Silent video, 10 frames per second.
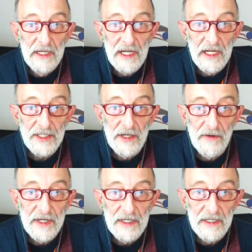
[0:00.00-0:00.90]
And so
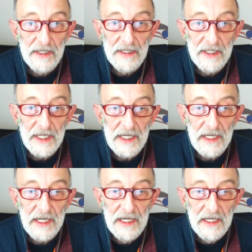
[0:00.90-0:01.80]

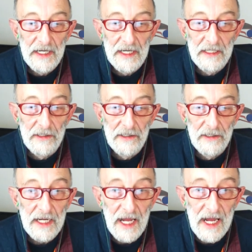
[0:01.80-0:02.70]
the
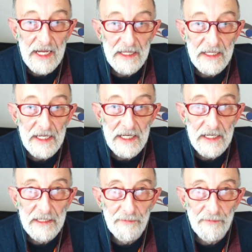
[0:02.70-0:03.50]
looking at the